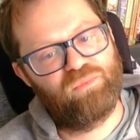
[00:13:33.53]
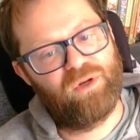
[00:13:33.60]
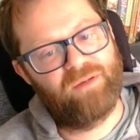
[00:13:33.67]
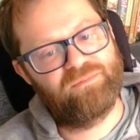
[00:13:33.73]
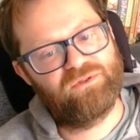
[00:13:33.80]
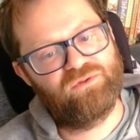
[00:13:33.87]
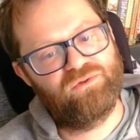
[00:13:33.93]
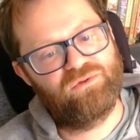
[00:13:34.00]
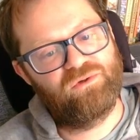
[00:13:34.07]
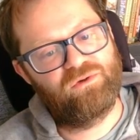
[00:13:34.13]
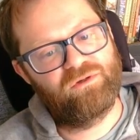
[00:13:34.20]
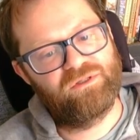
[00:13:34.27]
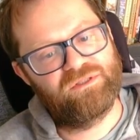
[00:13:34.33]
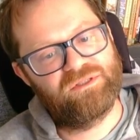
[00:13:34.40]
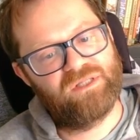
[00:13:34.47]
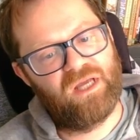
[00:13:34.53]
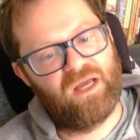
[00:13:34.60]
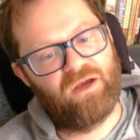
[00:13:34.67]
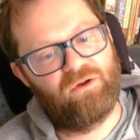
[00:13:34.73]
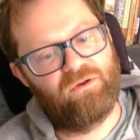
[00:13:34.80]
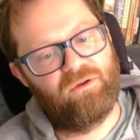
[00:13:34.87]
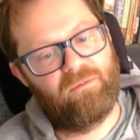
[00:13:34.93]
Prep School or its
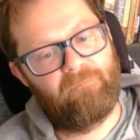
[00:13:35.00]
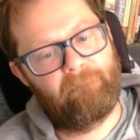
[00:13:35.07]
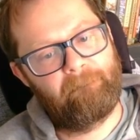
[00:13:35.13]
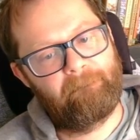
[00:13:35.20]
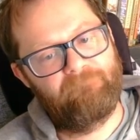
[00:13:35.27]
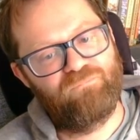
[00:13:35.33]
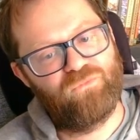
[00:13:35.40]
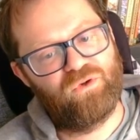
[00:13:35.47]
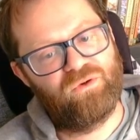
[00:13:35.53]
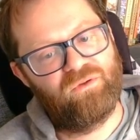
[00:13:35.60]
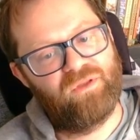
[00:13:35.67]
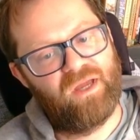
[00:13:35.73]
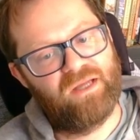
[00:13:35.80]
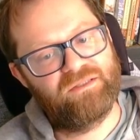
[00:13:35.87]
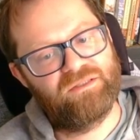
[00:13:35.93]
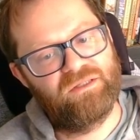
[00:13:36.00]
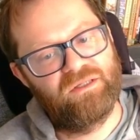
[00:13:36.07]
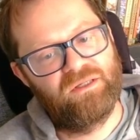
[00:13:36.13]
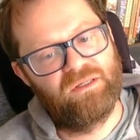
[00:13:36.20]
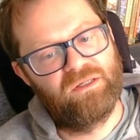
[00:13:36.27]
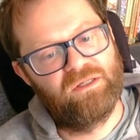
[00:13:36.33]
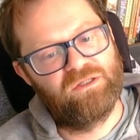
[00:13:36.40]
town. Don't know that.
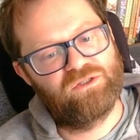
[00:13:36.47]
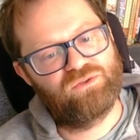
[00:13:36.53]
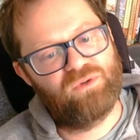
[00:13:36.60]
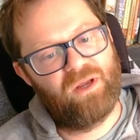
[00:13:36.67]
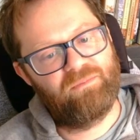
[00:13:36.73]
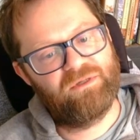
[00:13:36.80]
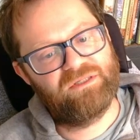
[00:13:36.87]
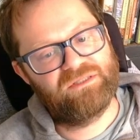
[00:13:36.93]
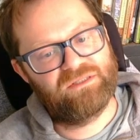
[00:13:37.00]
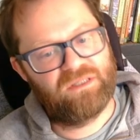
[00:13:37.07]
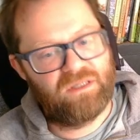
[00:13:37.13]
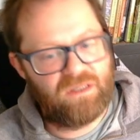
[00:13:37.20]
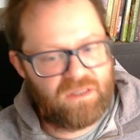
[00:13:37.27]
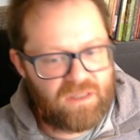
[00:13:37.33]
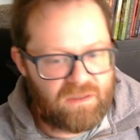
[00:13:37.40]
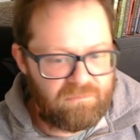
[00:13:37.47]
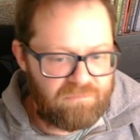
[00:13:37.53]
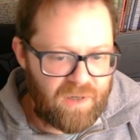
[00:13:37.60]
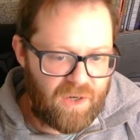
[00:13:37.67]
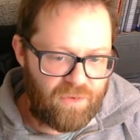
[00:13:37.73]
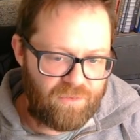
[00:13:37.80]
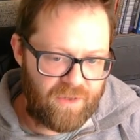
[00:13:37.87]
Ceramics
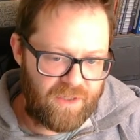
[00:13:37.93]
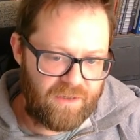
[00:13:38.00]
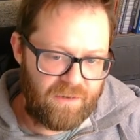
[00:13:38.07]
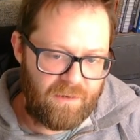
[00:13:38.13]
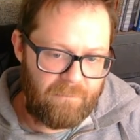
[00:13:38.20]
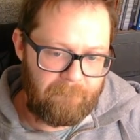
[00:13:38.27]
component.